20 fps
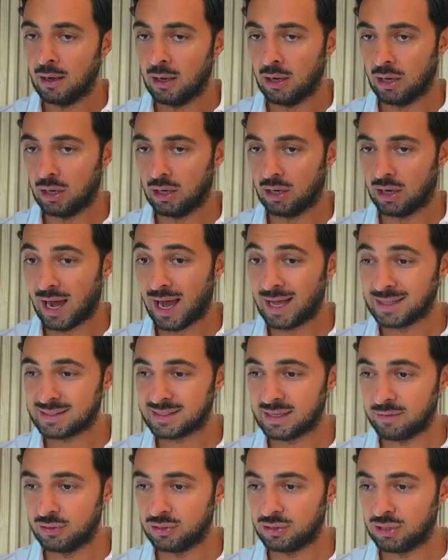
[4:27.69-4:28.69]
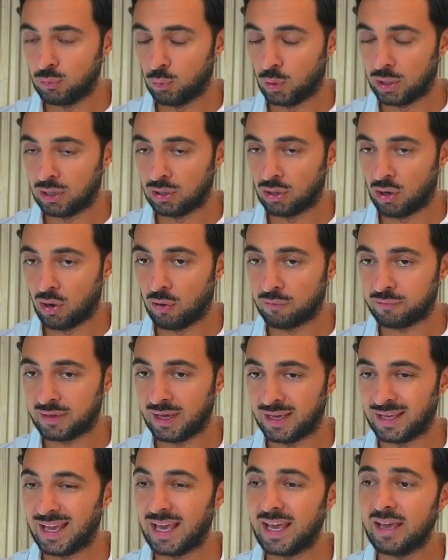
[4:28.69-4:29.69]
at
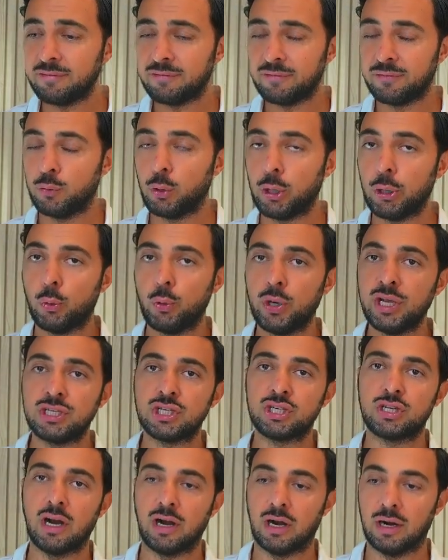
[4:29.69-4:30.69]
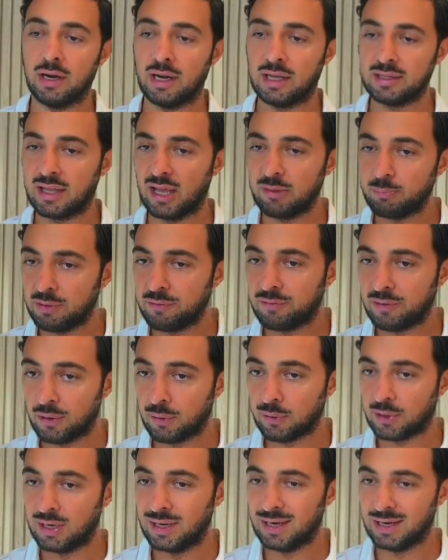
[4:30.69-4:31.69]
71.5k if we reach there. Let that be
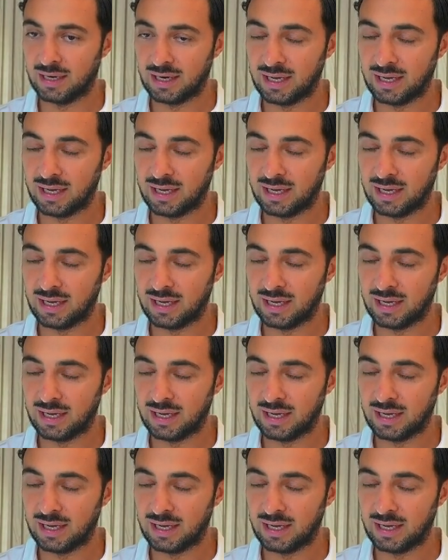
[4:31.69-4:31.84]
very clear.